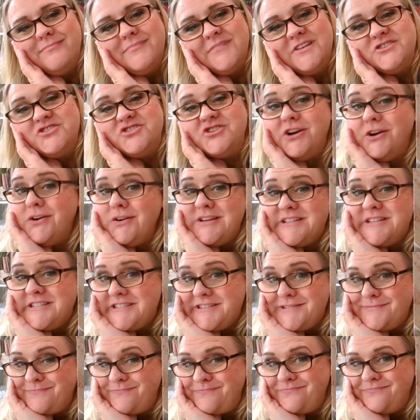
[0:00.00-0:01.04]

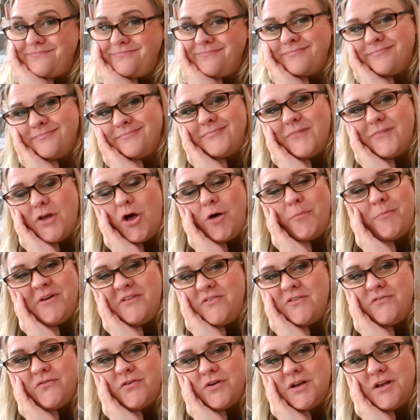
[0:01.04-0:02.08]
cherries, all my
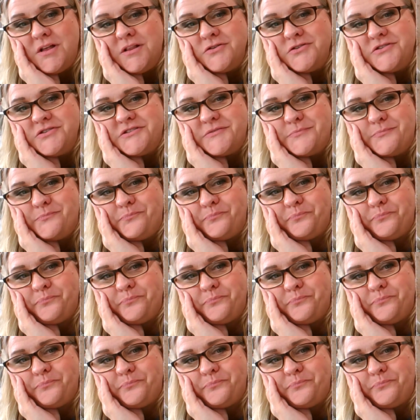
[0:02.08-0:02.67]
favorite colors.